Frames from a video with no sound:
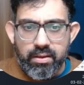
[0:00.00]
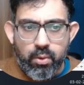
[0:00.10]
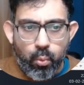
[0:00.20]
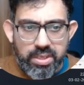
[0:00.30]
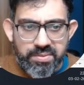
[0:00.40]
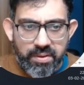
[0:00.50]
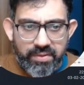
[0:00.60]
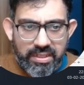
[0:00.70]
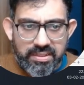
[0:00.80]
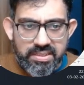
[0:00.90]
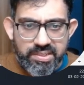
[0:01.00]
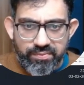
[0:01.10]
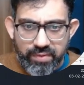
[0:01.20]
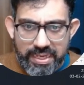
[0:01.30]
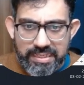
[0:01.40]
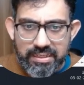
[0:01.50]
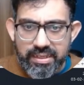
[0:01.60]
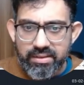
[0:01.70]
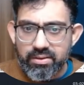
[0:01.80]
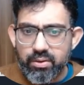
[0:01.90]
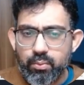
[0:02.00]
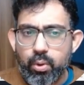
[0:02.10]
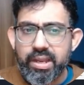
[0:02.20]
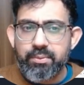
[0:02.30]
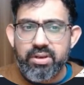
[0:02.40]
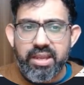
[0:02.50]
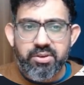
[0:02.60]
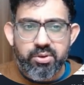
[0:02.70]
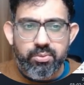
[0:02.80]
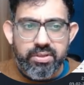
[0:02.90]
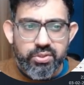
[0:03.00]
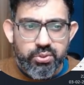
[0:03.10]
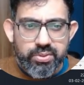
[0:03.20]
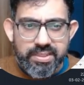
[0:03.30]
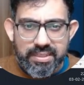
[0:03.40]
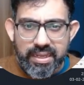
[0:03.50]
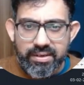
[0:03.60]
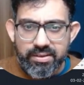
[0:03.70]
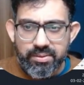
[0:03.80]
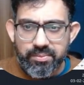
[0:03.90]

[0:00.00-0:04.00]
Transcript: Once we have done this, finally what I would like to do is to select